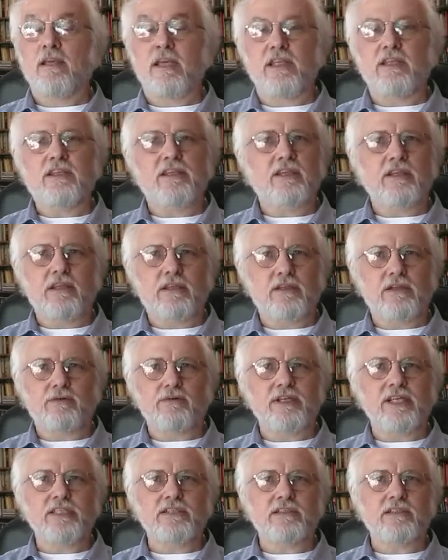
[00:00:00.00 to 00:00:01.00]
in
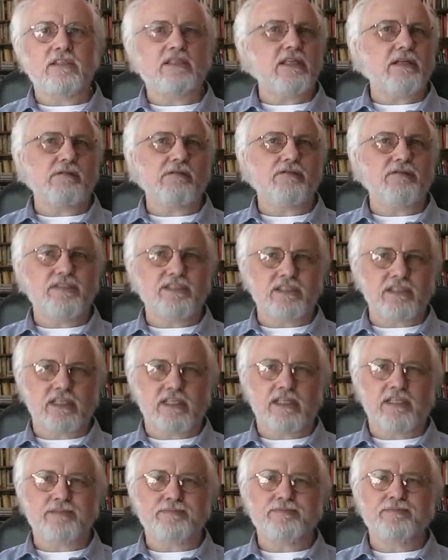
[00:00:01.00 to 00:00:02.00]
the region that they were
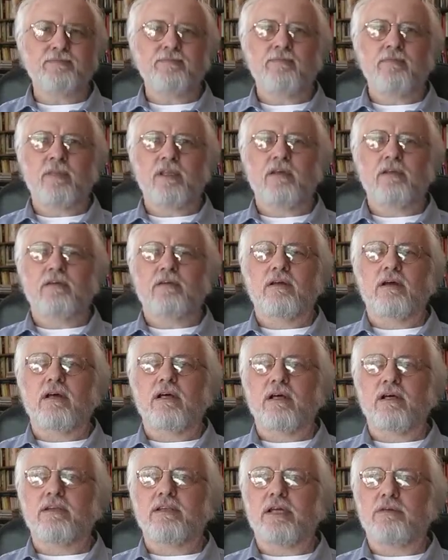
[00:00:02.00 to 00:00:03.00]
visiting,
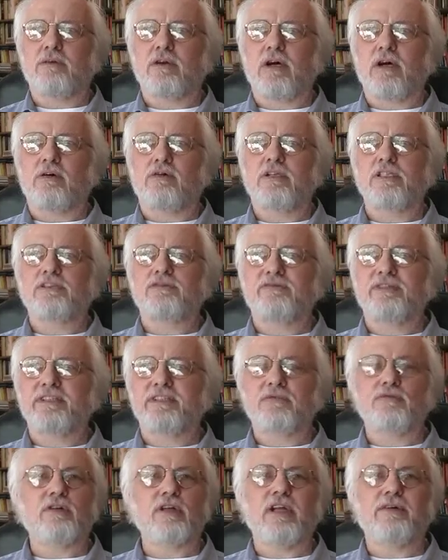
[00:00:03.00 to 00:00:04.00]
they would always
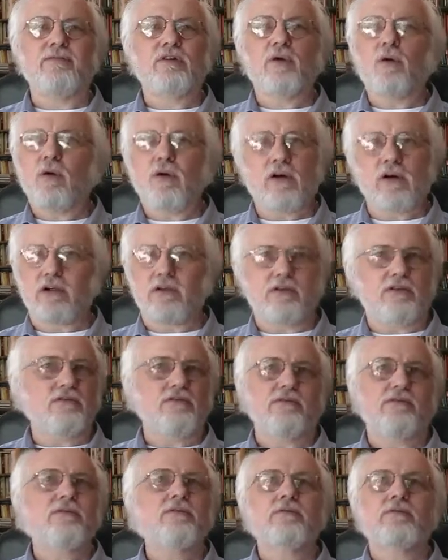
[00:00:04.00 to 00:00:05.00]
visit whatever
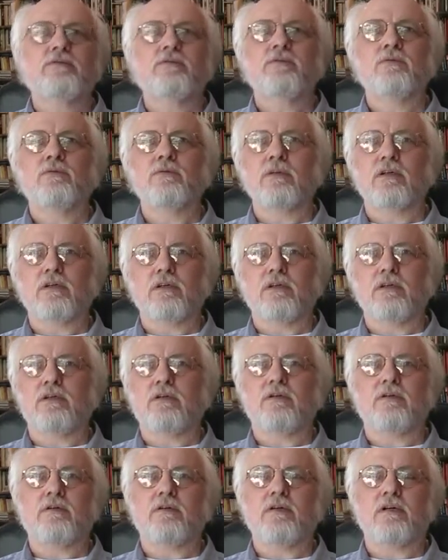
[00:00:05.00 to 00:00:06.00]
oracles
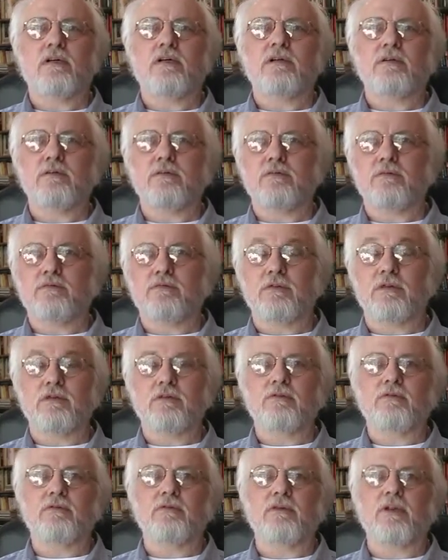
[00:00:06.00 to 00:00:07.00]
were
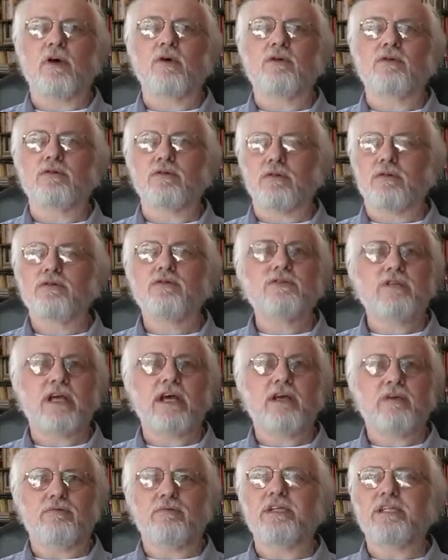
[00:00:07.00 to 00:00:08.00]
local to
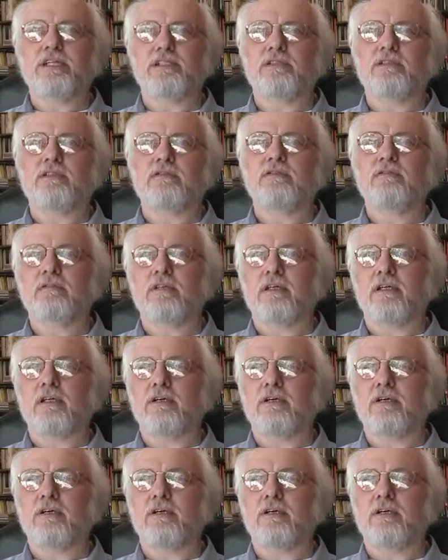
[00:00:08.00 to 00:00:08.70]
that region.